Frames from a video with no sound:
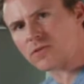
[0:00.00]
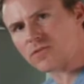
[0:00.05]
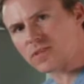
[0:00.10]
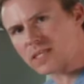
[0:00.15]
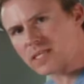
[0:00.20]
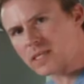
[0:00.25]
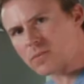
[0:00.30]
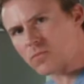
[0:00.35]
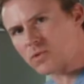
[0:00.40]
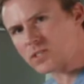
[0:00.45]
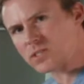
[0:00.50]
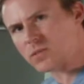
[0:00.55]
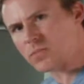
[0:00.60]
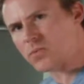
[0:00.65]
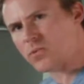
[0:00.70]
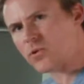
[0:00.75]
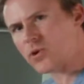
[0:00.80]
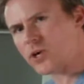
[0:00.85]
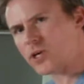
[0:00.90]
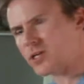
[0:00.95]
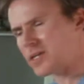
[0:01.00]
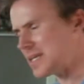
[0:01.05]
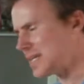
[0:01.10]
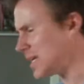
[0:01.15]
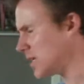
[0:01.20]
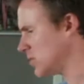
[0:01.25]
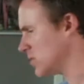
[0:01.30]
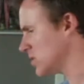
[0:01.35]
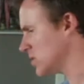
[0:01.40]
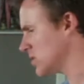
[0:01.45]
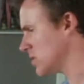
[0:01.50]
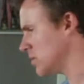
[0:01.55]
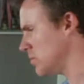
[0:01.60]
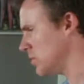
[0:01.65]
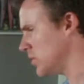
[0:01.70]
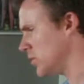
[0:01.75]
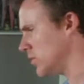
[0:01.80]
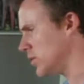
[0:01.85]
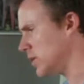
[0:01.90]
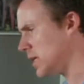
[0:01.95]
if they need more support, again, you just
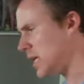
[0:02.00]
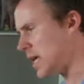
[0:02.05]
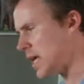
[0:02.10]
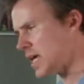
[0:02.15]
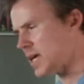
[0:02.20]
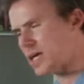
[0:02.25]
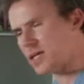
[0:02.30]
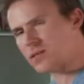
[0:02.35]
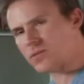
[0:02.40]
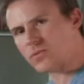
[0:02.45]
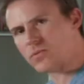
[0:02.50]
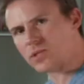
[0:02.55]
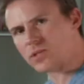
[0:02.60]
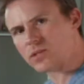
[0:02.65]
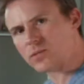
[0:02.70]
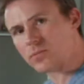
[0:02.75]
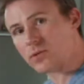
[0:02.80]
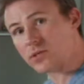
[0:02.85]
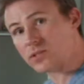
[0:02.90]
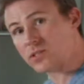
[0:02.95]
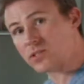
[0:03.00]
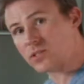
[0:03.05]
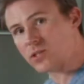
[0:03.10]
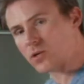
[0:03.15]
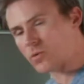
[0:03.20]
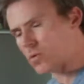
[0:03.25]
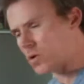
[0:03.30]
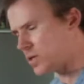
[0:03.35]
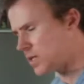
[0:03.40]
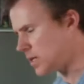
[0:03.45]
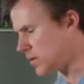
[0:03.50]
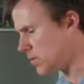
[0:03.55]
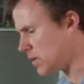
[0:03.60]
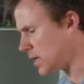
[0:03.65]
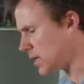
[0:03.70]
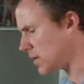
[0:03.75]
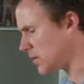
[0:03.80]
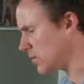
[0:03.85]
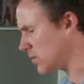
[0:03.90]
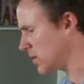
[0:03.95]
communicate with the person you're working
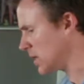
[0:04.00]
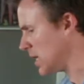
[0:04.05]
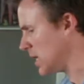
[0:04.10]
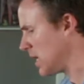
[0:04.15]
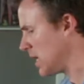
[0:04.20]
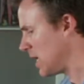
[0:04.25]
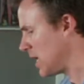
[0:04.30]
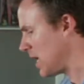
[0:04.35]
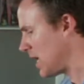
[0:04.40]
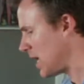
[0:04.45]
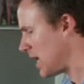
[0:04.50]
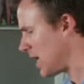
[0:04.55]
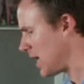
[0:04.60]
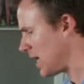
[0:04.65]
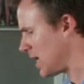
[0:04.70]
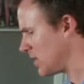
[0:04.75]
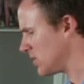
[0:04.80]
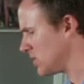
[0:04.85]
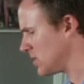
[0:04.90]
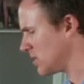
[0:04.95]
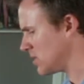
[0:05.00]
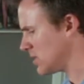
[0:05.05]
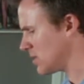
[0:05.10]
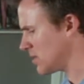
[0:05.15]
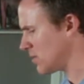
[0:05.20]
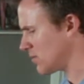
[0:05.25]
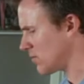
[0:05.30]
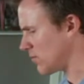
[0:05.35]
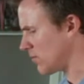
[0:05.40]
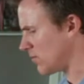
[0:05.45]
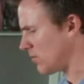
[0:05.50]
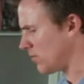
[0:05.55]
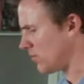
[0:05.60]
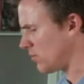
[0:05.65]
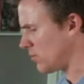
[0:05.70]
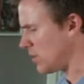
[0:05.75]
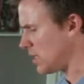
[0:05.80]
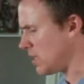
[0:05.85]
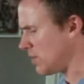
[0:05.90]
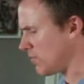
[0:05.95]
with, and just
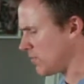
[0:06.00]
free